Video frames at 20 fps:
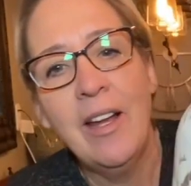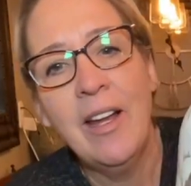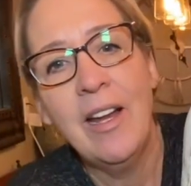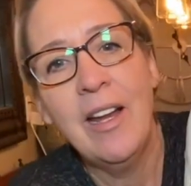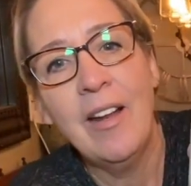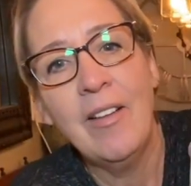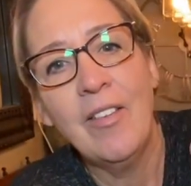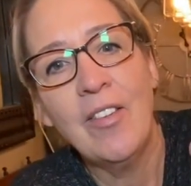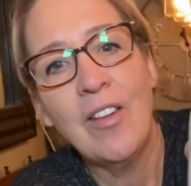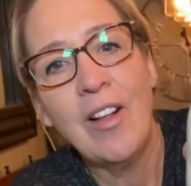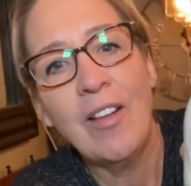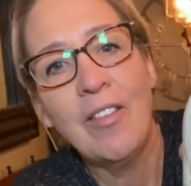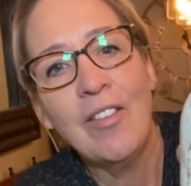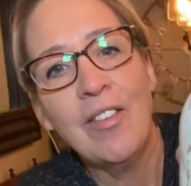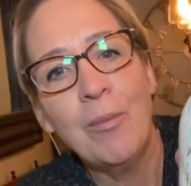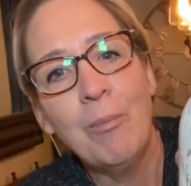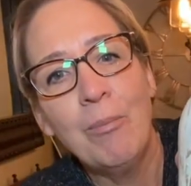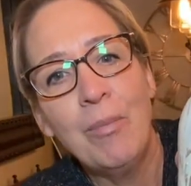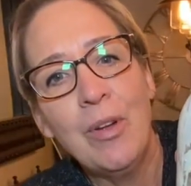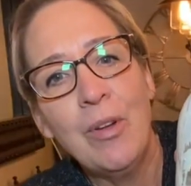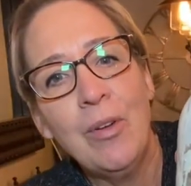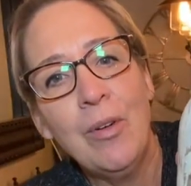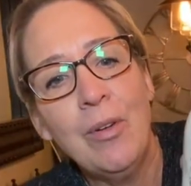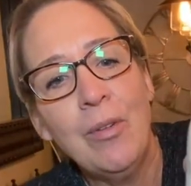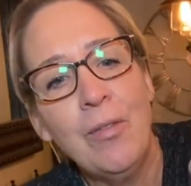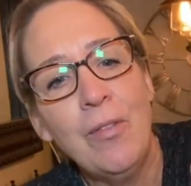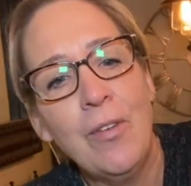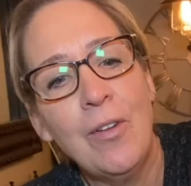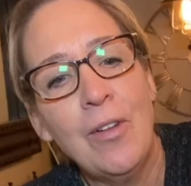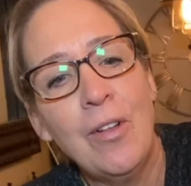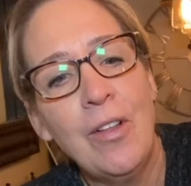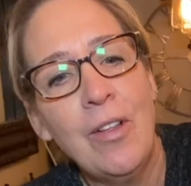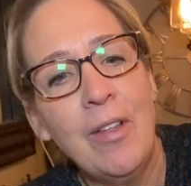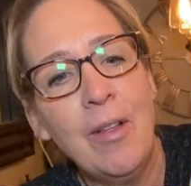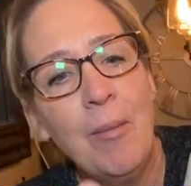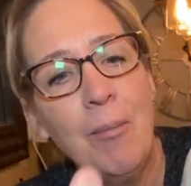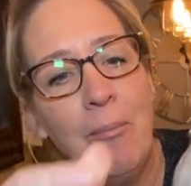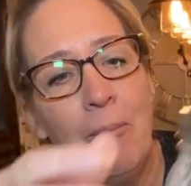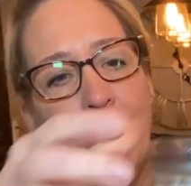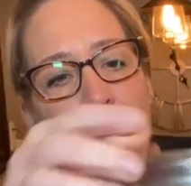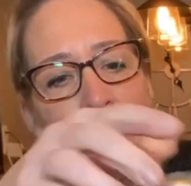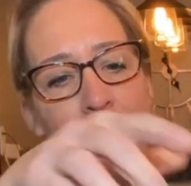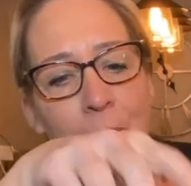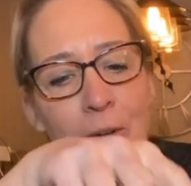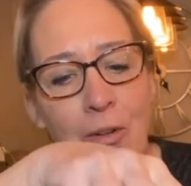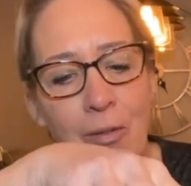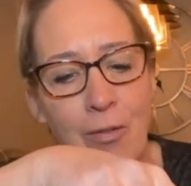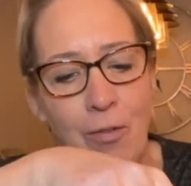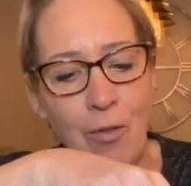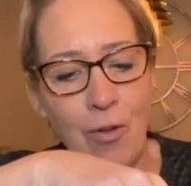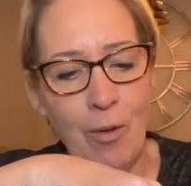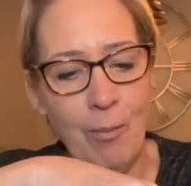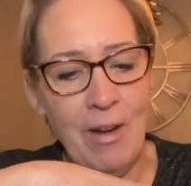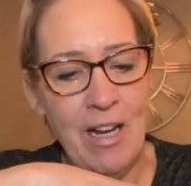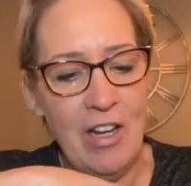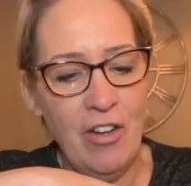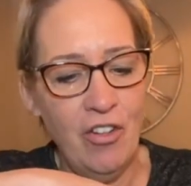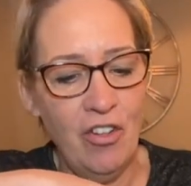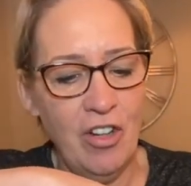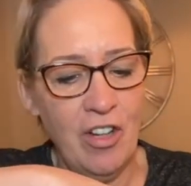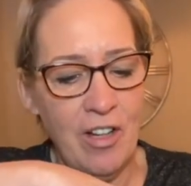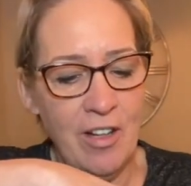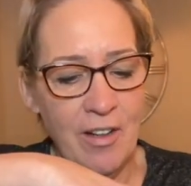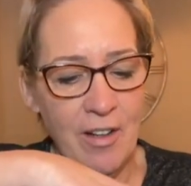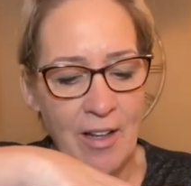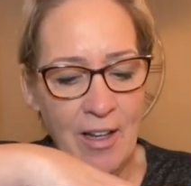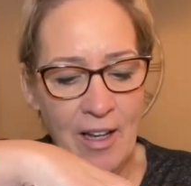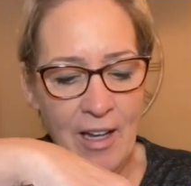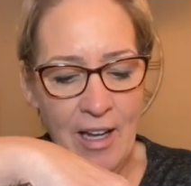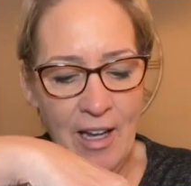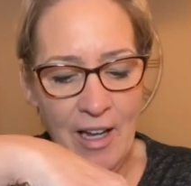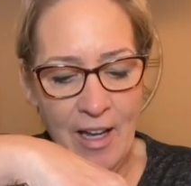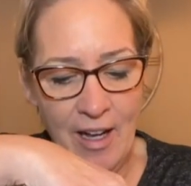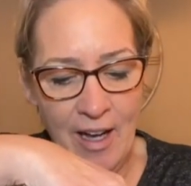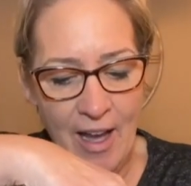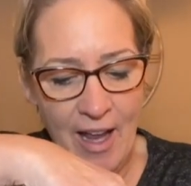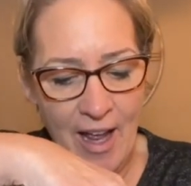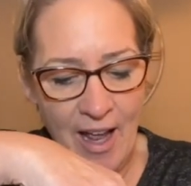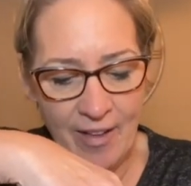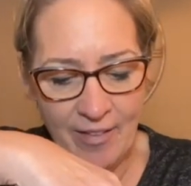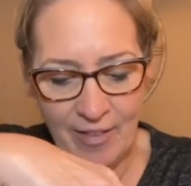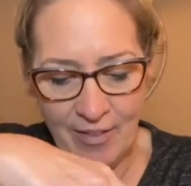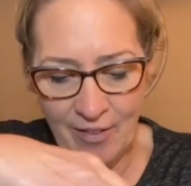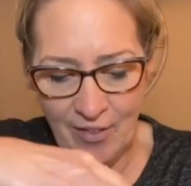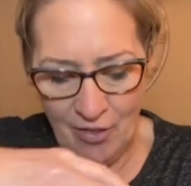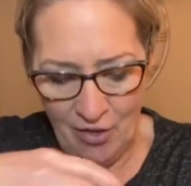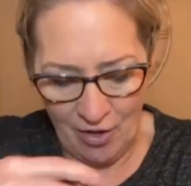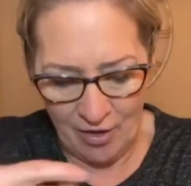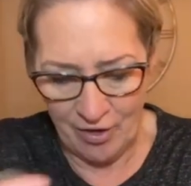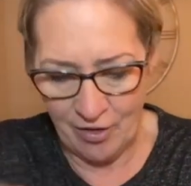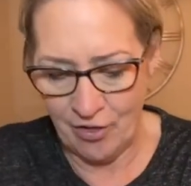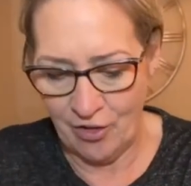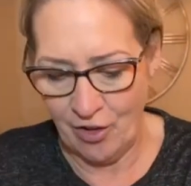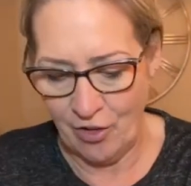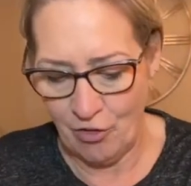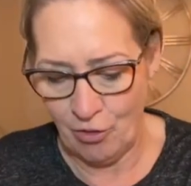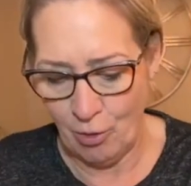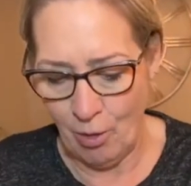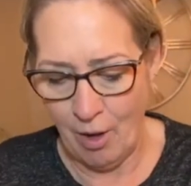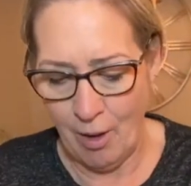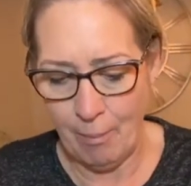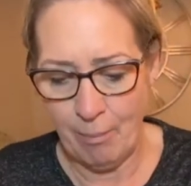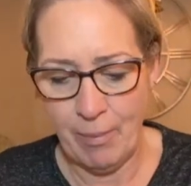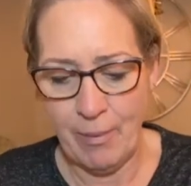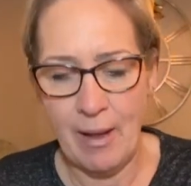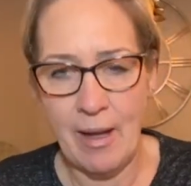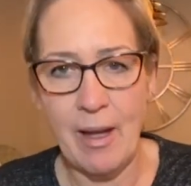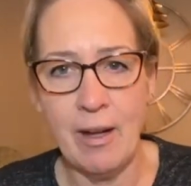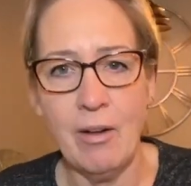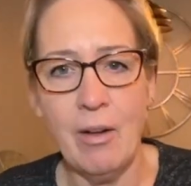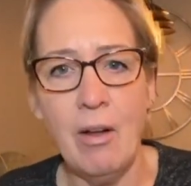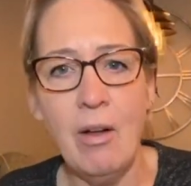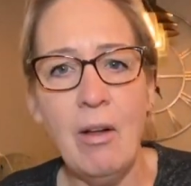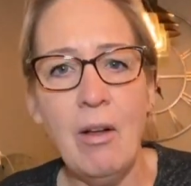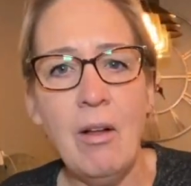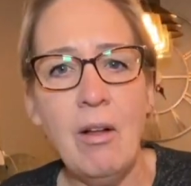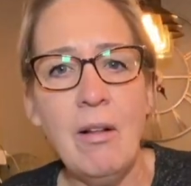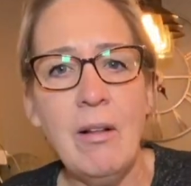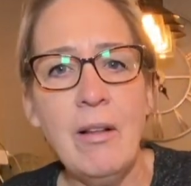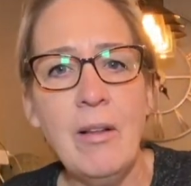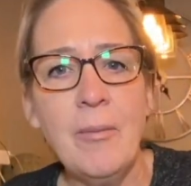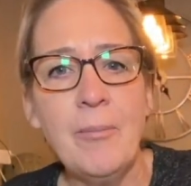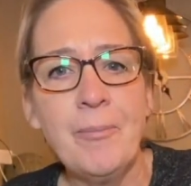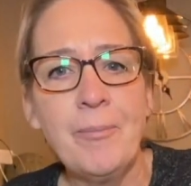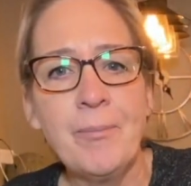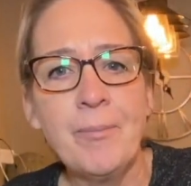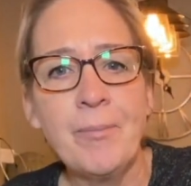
It's got some beautiful bubble formation. It hasn't started to drop at all.